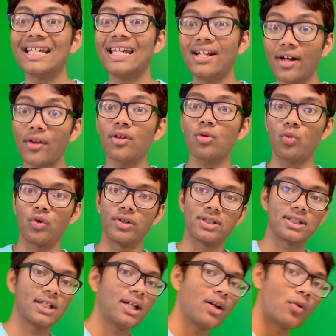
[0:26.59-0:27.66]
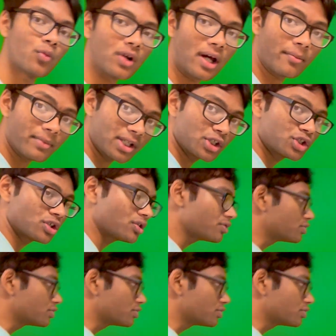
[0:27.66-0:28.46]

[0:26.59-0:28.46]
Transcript: In other words, what I'm going to show